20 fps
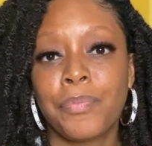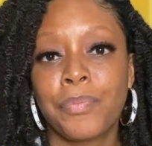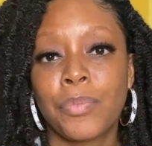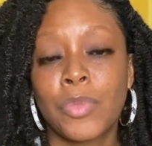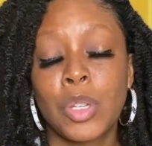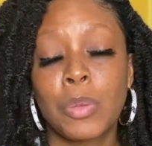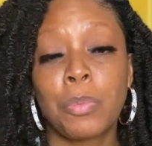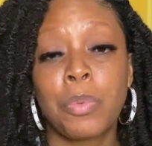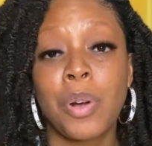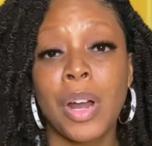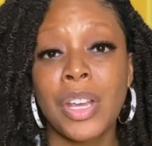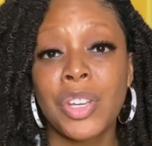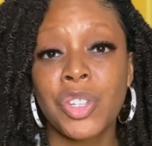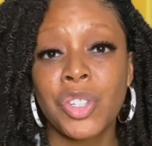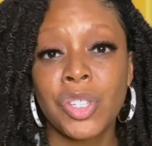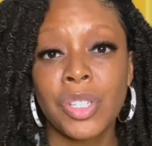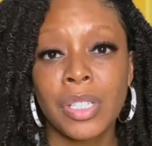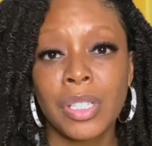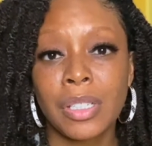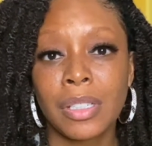
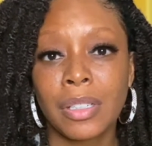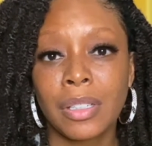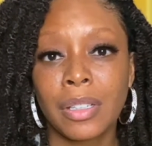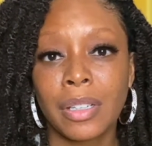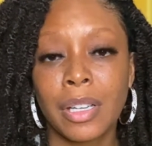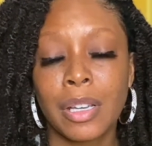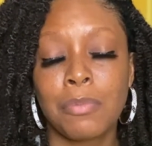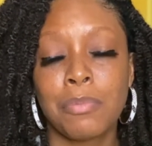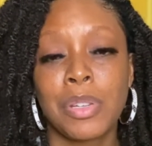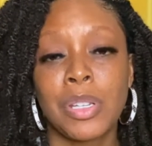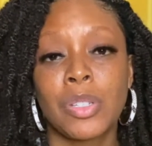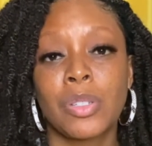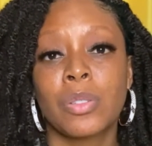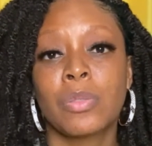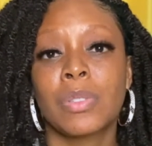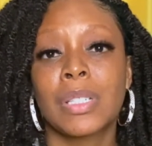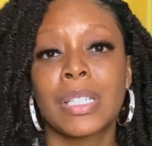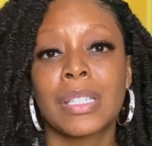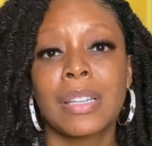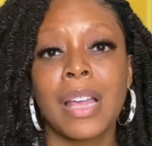depression, it could be
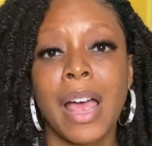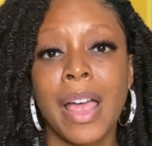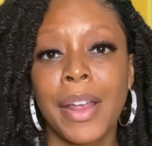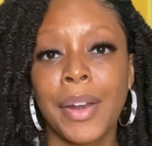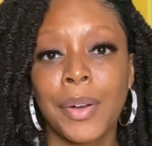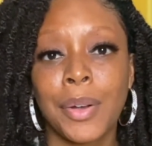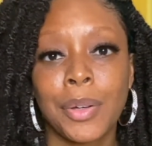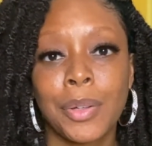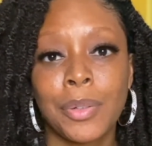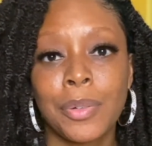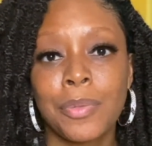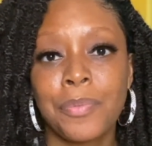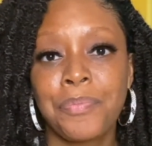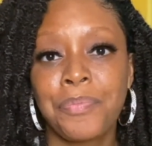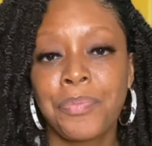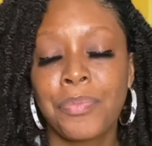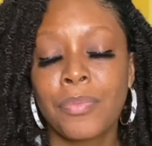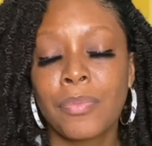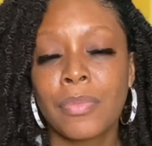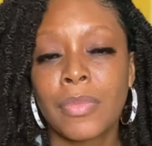suicidal.
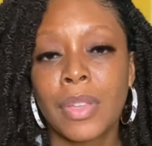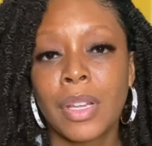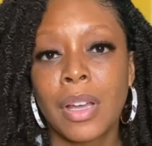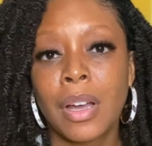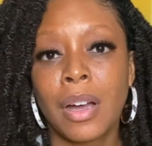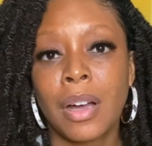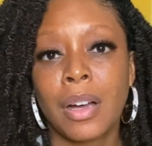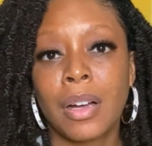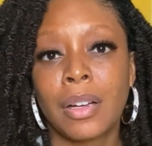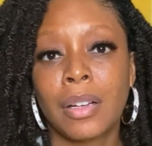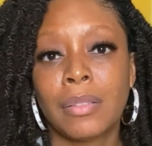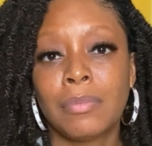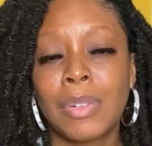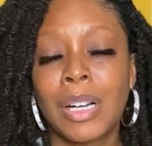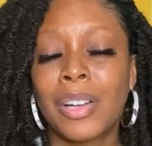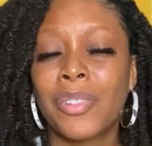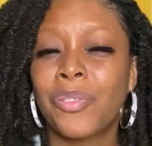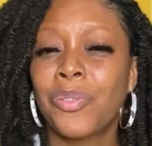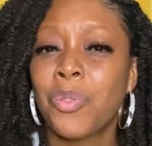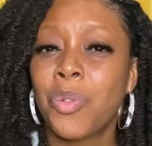
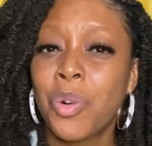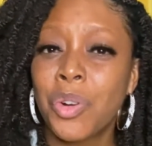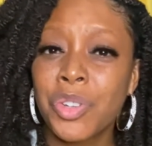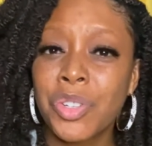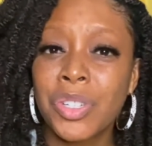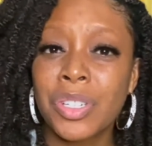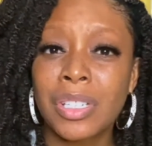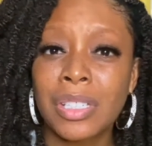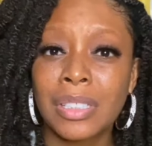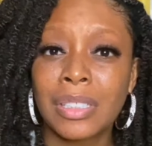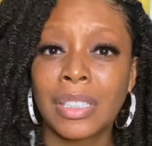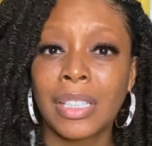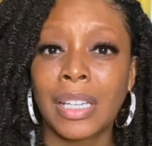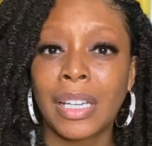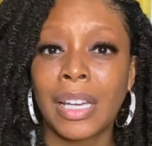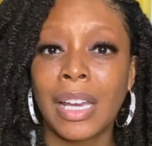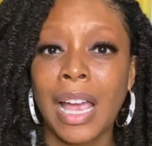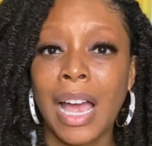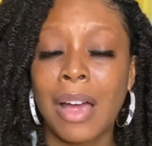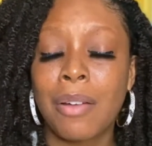
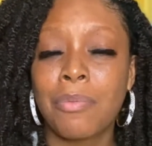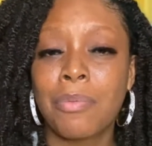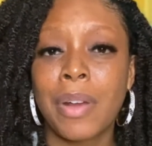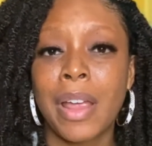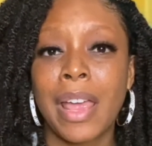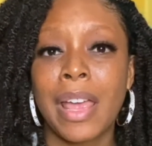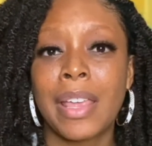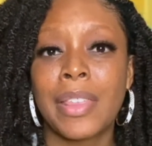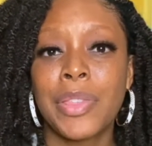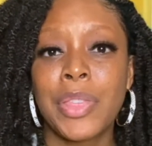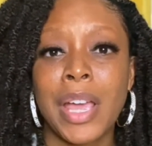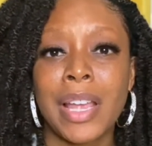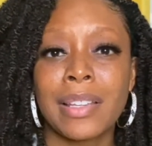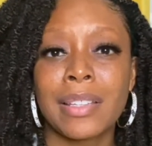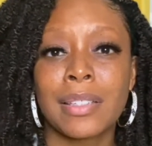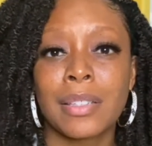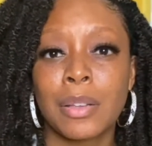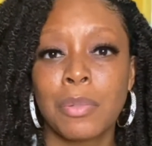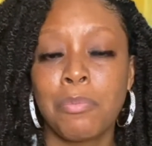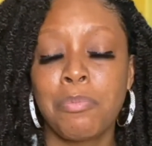Unfortunately, I read that
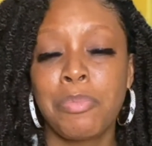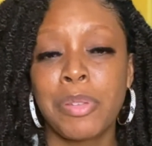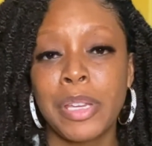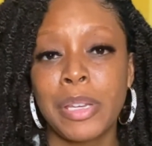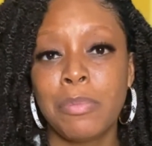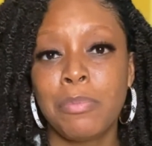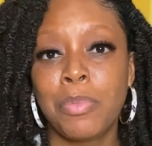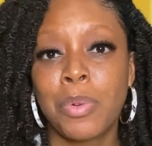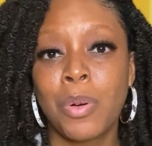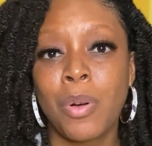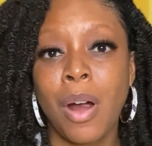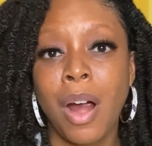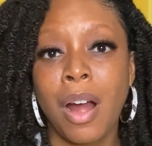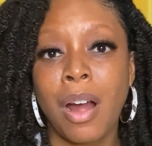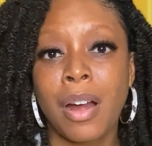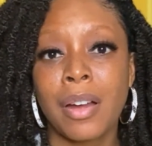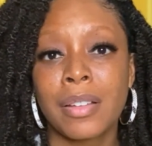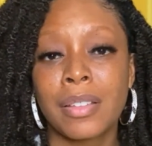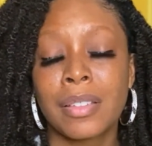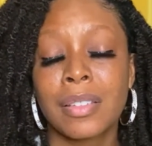some people
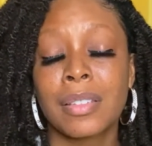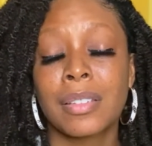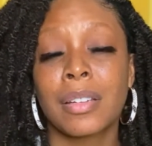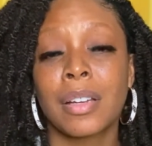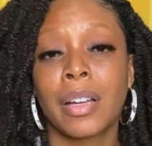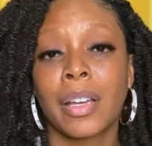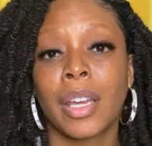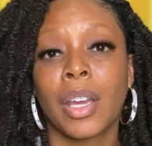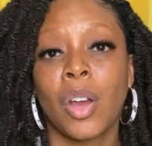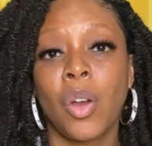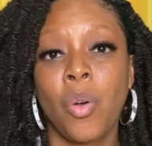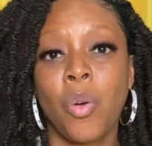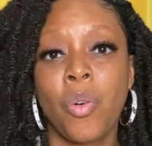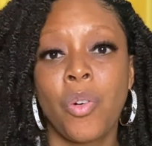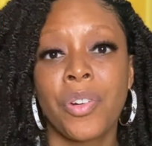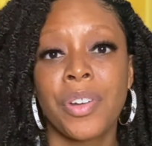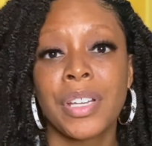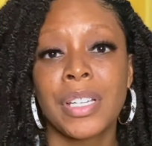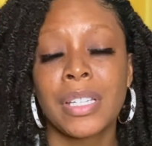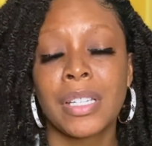are stuck in
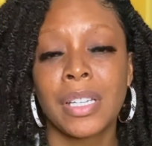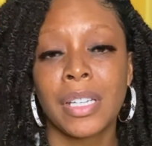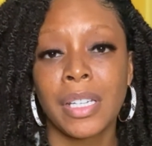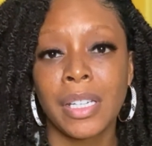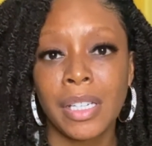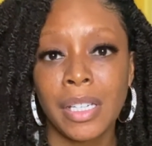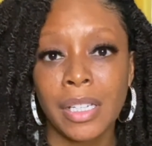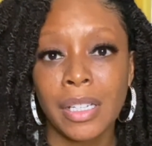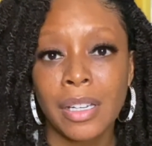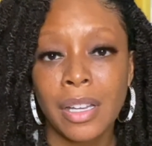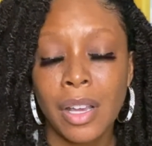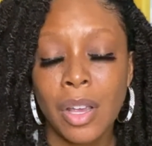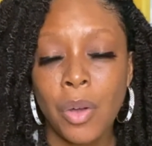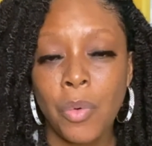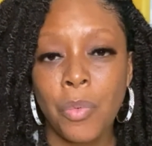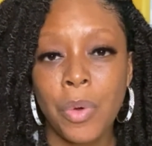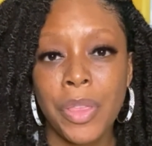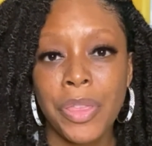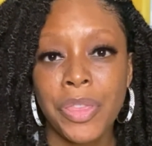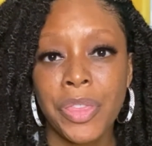quarantine
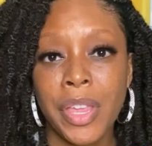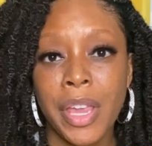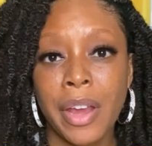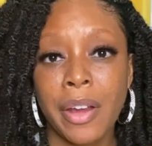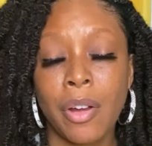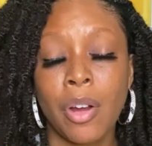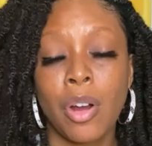with their